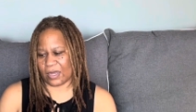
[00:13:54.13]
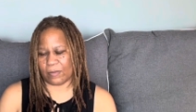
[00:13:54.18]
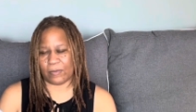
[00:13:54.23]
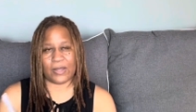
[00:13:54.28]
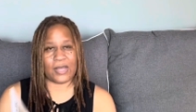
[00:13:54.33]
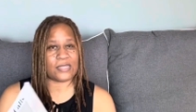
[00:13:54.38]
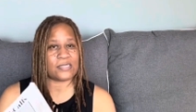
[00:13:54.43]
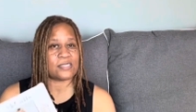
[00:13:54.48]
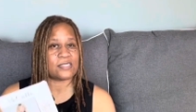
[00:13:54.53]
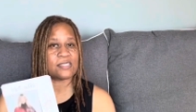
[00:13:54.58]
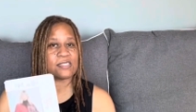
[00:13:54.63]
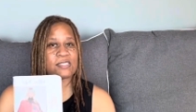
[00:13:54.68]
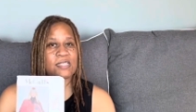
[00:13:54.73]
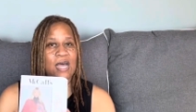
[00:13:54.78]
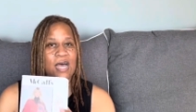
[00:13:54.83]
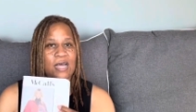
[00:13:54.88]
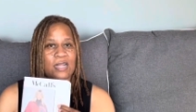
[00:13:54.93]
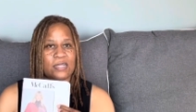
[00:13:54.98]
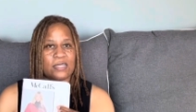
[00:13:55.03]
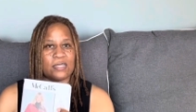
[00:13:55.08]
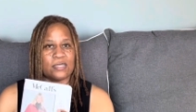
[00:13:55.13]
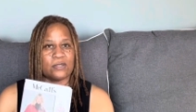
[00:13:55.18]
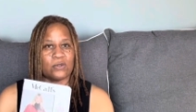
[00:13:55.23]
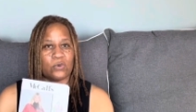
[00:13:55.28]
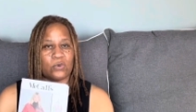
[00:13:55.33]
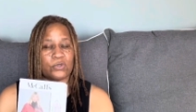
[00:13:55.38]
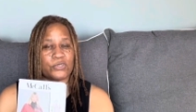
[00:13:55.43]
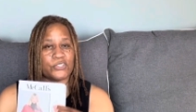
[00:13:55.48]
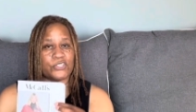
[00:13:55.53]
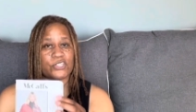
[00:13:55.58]
as a solid
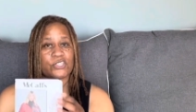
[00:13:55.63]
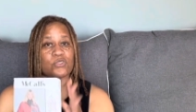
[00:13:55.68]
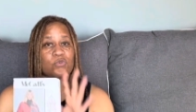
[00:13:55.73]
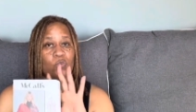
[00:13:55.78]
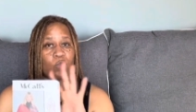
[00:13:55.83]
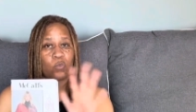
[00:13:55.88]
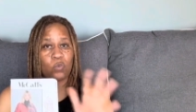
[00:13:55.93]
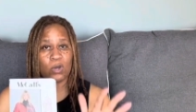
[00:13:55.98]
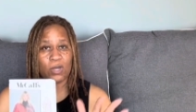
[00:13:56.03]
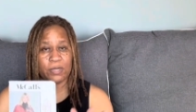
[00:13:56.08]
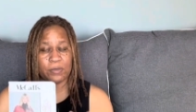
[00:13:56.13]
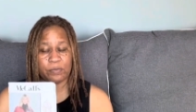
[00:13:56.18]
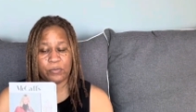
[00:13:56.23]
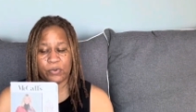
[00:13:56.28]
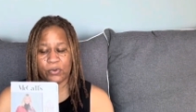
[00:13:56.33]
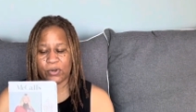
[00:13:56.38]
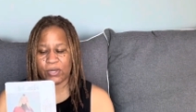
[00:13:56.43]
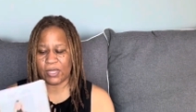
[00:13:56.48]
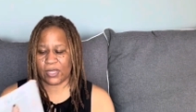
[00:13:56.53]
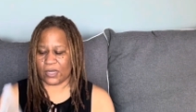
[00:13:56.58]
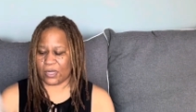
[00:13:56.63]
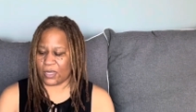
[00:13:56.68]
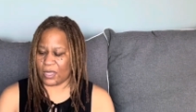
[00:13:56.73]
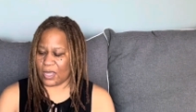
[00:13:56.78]
or just one print.